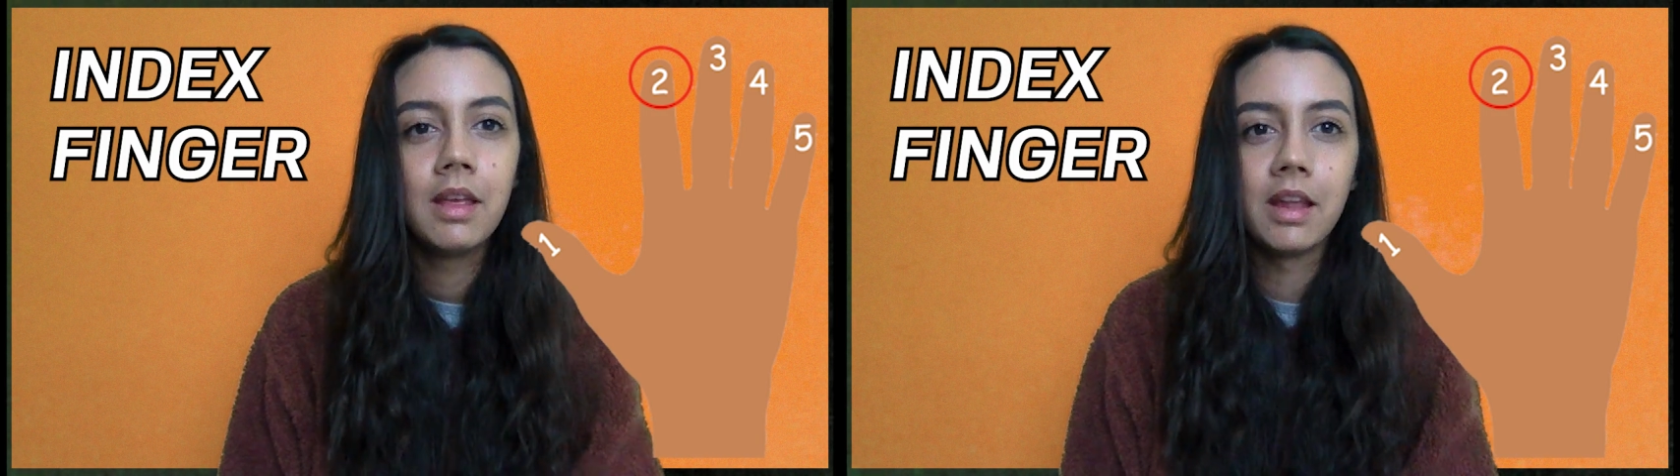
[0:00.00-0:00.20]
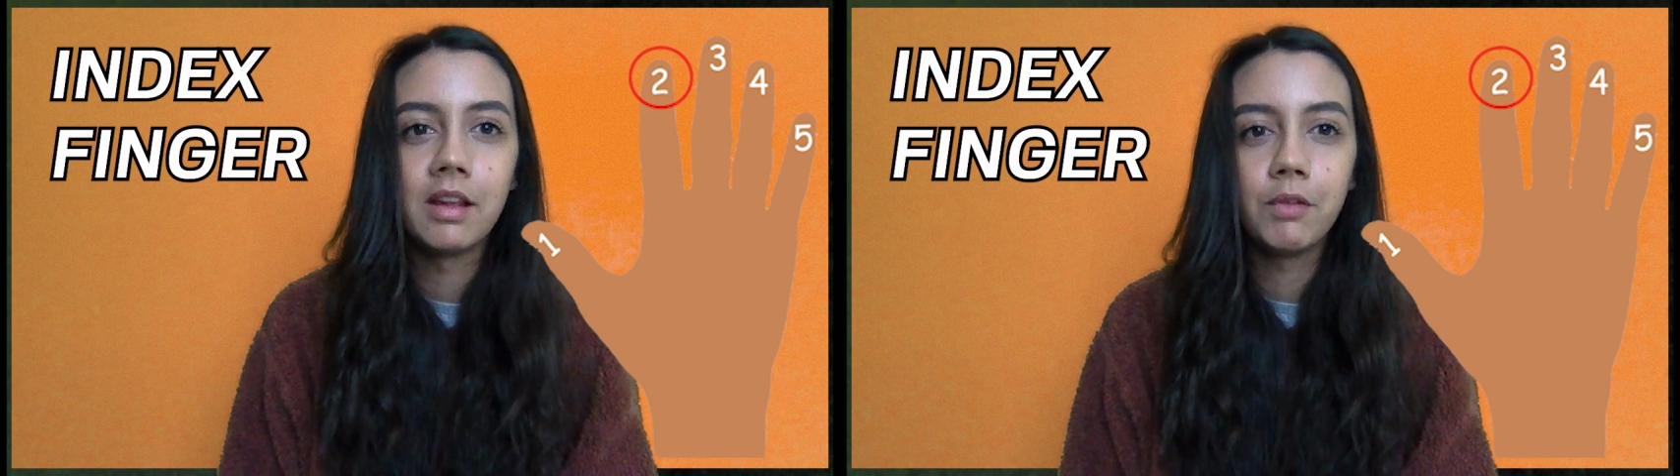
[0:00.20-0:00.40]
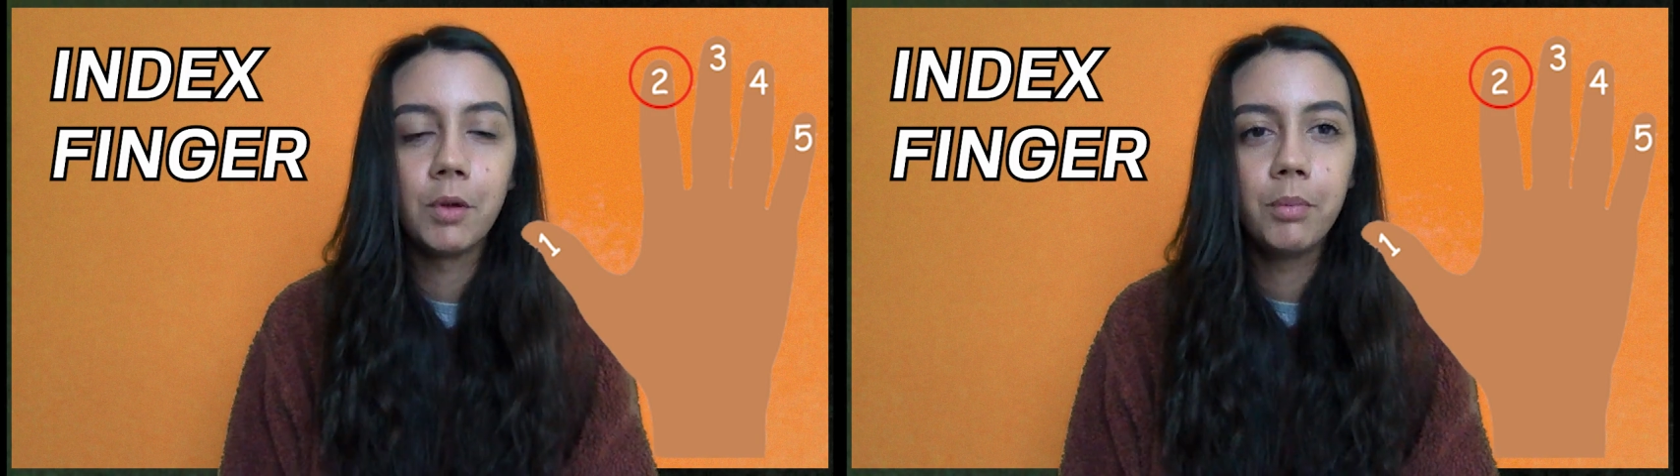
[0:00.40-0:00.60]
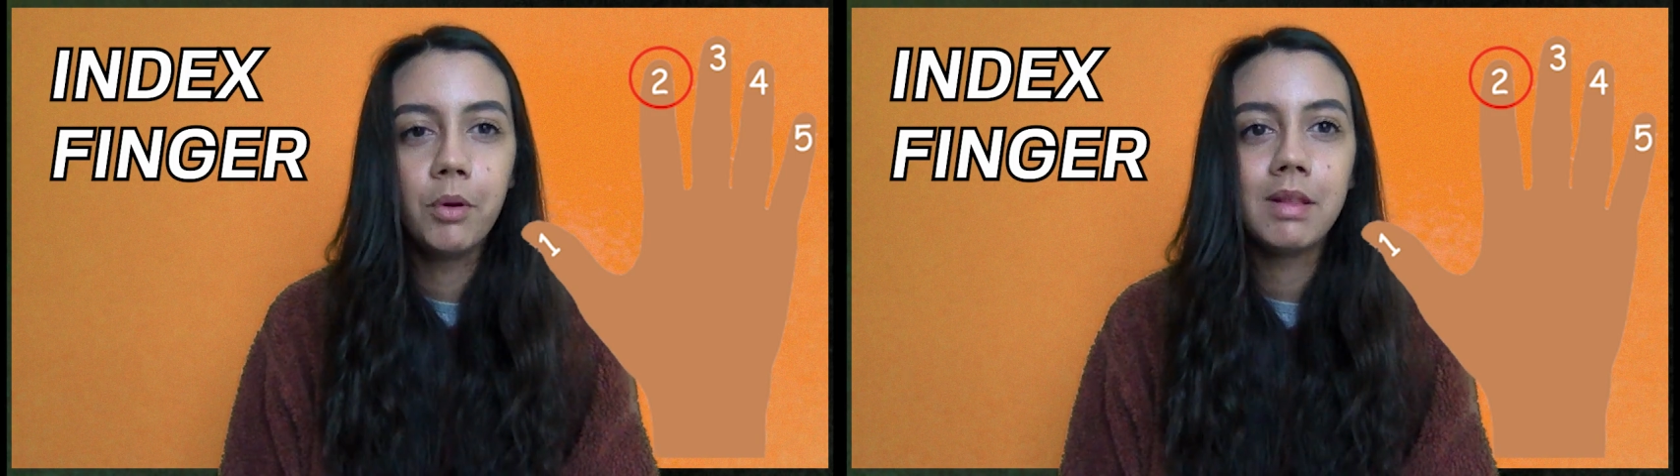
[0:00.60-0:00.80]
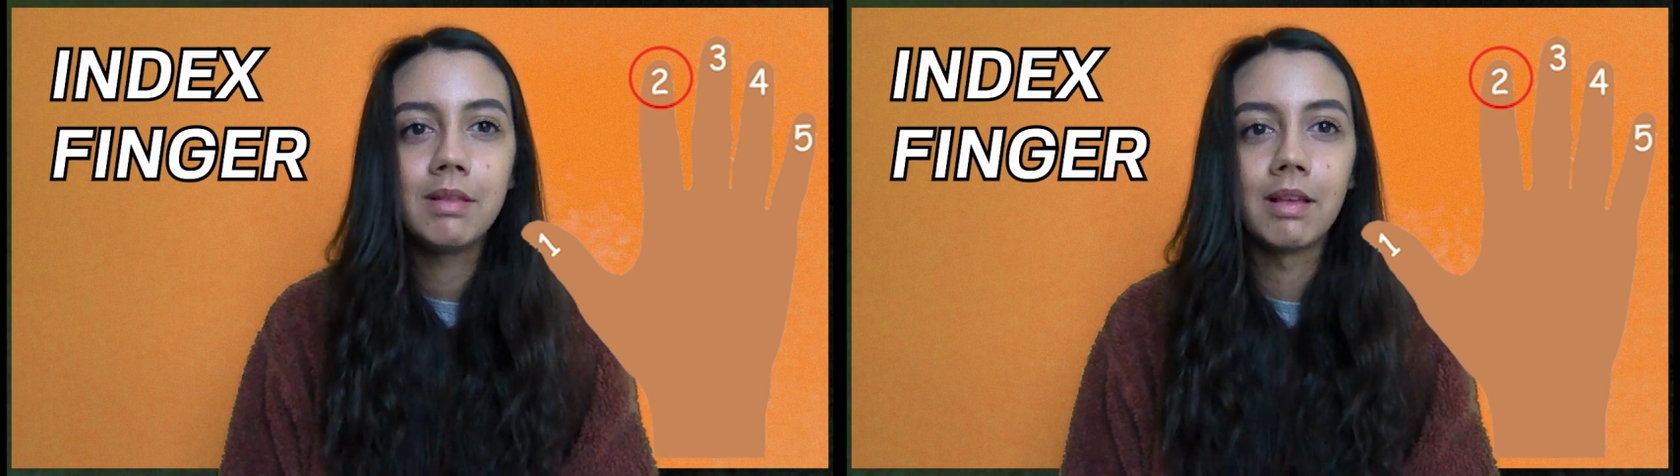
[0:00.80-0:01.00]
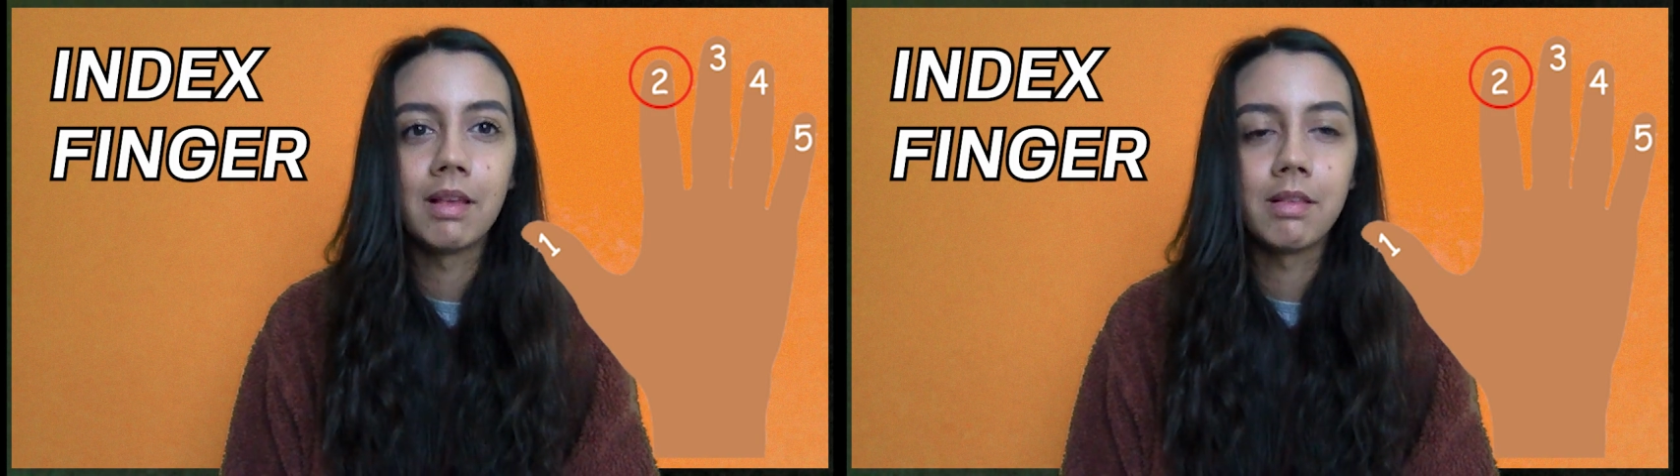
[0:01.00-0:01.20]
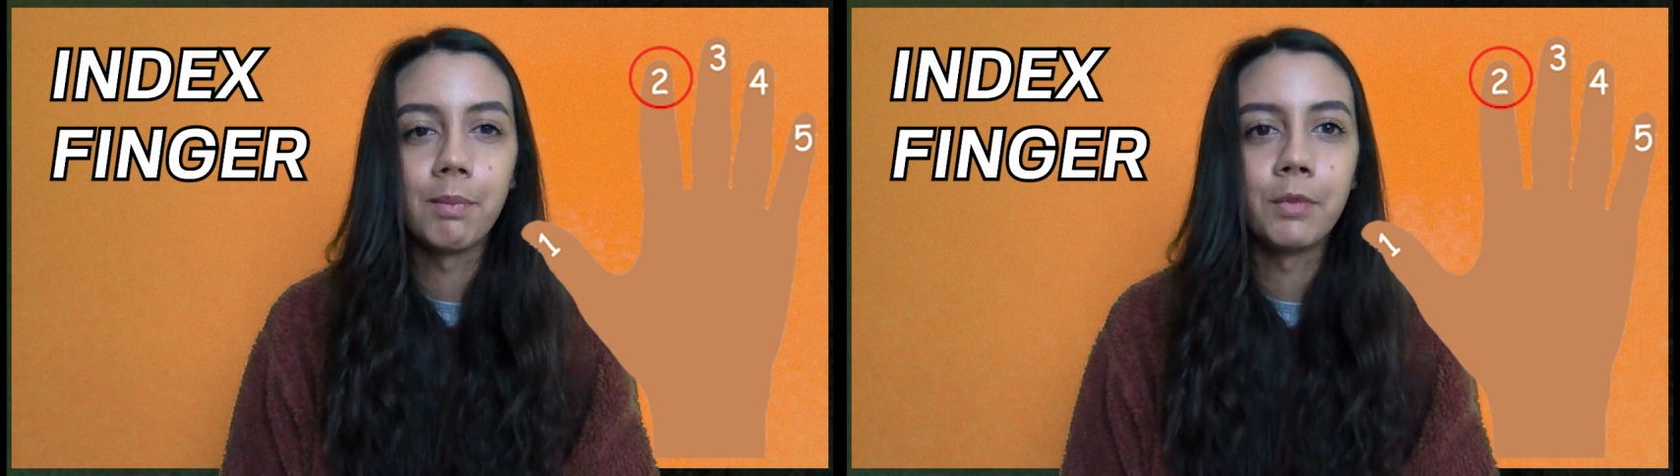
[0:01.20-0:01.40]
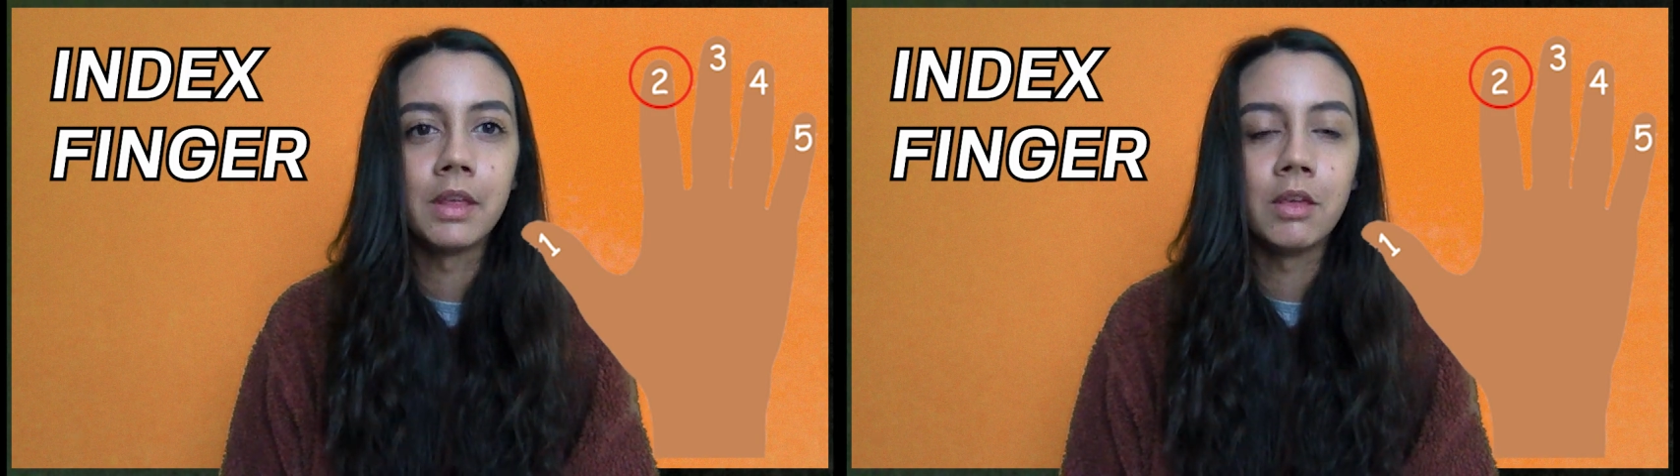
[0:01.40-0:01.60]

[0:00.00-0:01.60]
and if you're pointing at something,